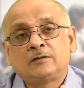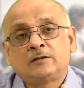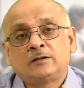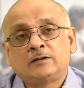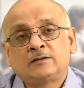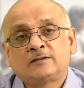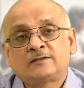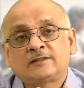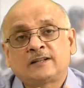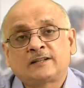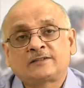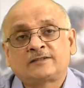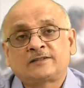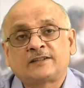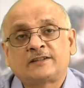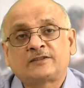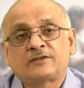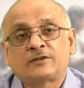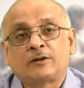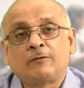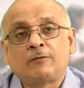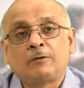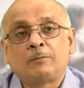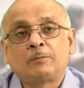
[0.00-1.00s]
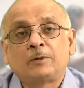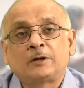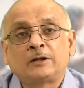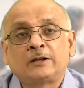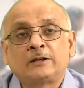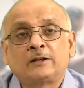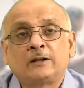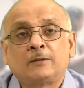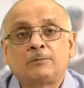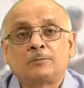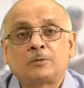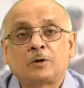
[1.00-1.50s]
success of a
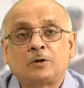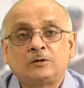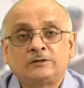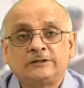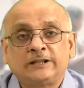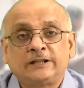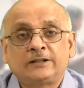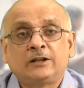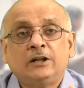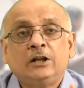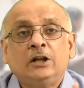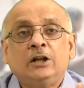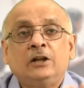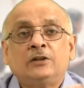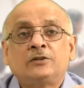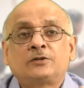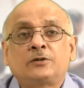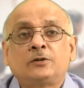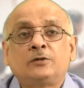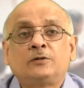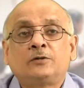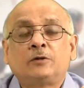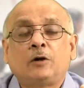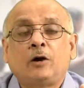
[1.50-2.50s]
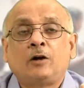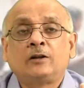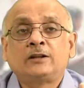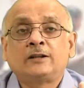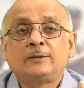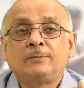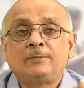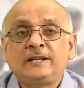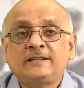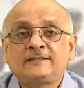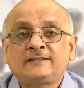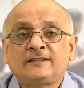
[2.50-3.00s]
particular project. So on
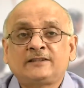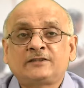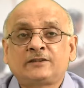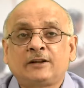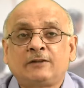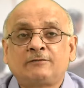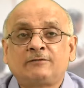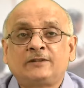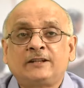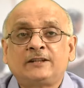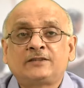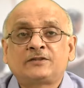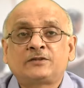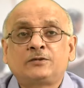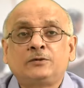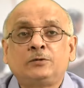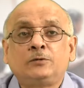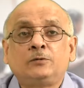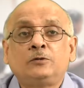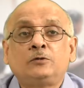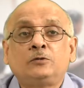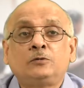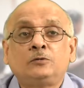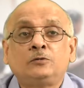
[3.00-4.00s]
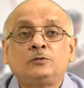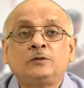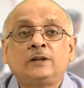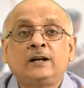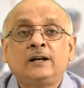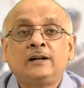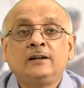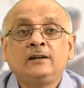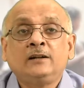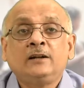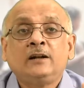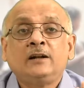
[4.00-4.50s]
the basis of this, you do
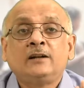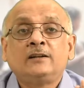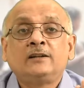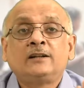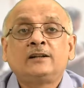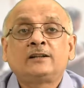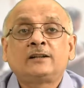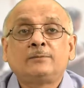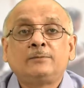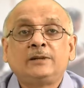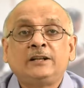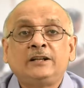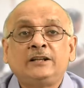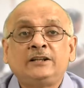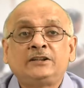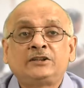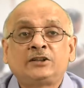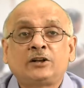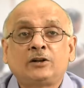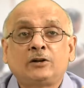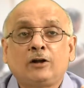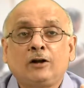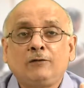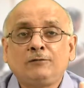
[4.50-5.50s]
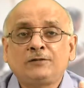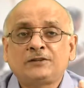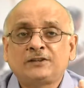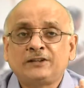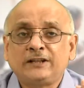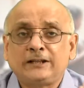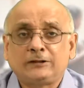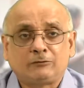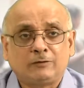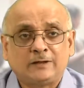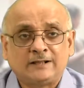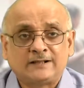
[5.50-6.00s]
the determination of
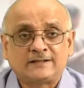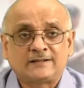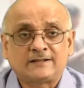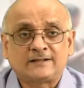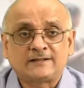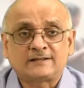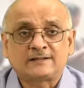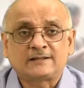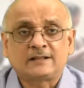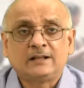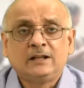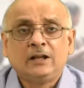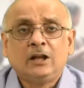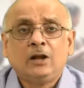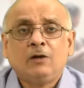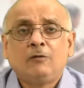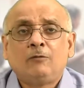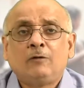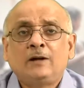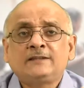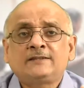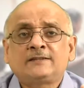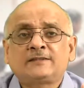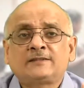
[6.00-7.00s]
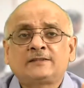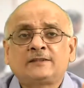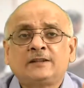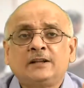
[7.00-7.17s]
sequences. Once